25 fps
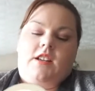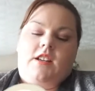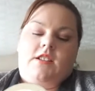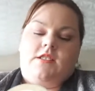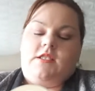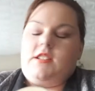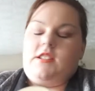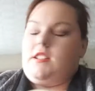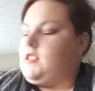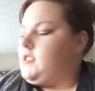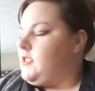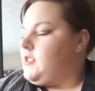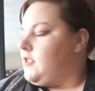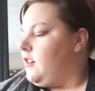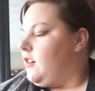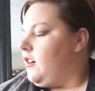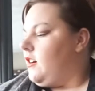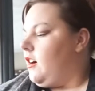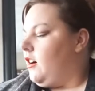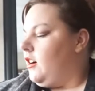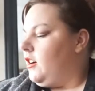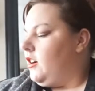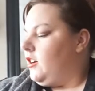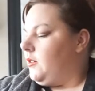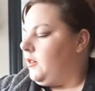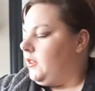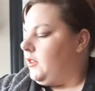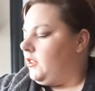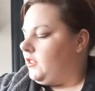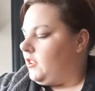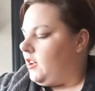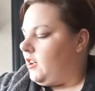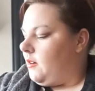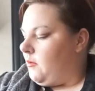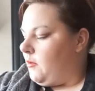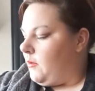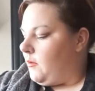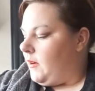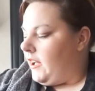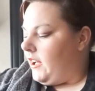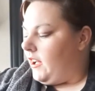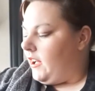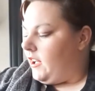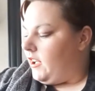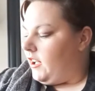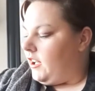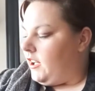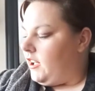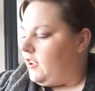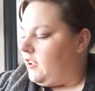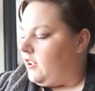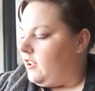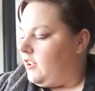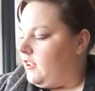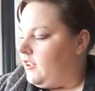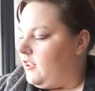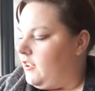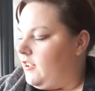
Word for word: So it's Harlequin, come away honey.